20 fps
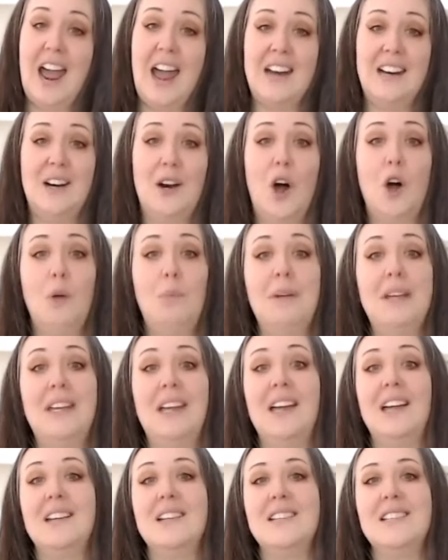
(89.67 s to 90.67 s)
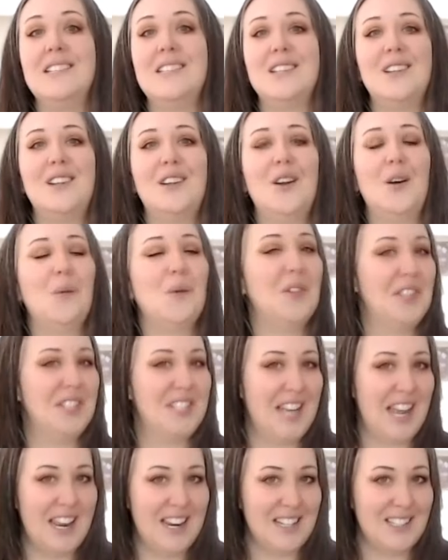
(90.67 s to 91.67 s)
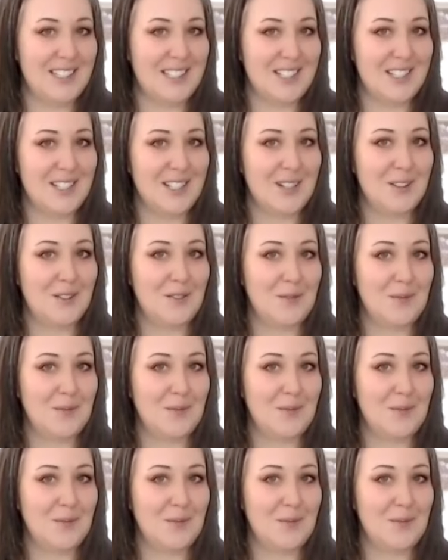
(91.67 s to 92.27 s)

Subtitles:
And it all begins with a taste.